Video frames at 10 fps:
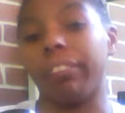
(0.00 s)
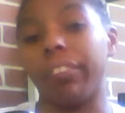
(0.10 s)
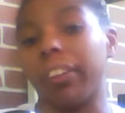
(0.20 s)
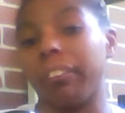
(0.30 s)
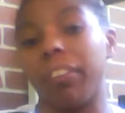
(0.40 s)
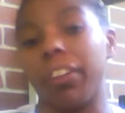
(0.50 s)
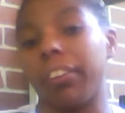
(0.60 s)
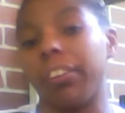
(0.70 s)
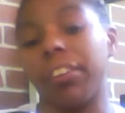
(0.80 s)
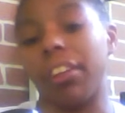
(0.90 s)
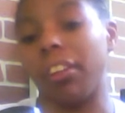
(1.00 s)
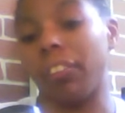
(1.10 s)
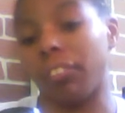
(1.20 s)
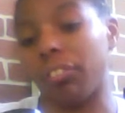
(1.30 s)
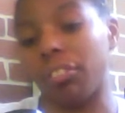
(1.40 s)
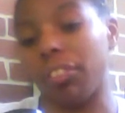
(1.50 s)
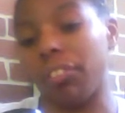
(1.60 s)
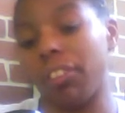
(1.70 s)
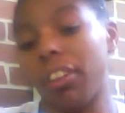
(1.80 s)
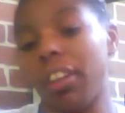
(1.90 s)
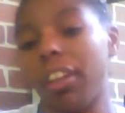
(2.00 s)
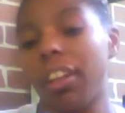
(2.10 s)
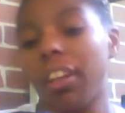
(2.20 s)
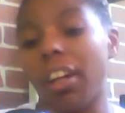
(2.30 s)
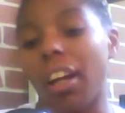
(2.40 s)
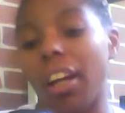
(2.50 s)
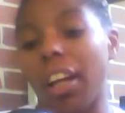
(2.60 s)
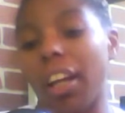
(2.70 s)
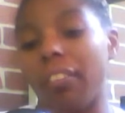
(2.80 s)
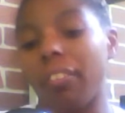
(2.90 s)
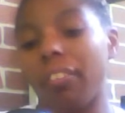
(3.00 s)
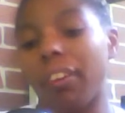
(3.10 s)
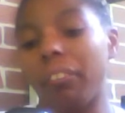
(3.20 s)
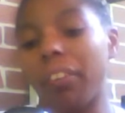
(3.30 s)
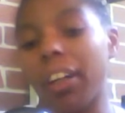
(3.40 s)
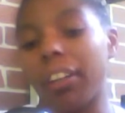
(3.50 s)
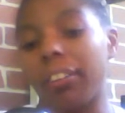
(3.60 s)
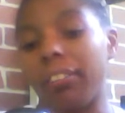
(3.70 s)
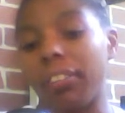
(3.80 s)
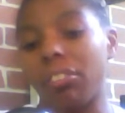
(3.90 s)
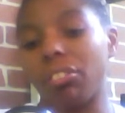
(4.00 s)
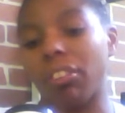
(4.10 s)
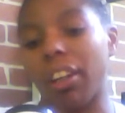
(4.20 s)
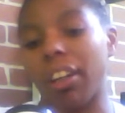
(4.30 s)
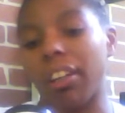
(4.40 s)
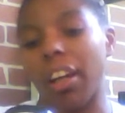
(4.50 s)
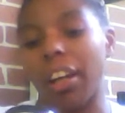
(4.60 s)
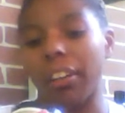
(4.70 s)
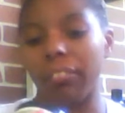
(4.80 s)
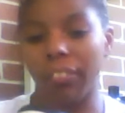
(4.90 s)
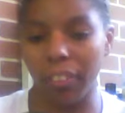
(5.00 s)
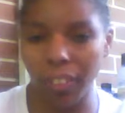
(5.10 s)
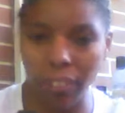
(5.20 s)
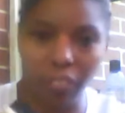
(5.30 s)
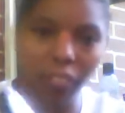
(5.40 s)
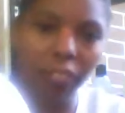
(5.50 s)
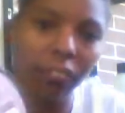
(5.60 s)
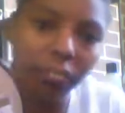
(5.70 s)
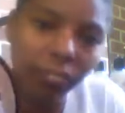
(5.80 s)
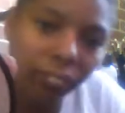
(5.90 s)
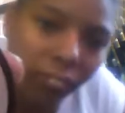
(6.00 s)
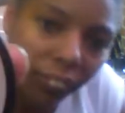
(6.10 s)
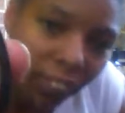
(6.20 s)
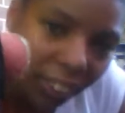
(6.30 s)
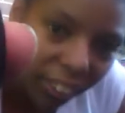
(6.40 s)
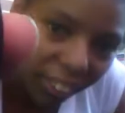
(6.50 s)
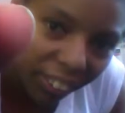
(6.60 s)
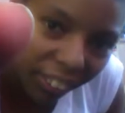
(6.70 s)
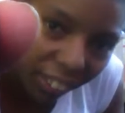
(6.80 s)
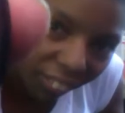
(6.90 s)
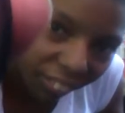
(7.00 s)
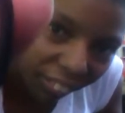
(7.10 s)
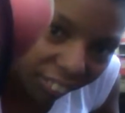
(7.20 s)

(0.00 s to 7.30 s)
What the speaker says: can recommend a good edge control. And somebody was trying out this. Yes, the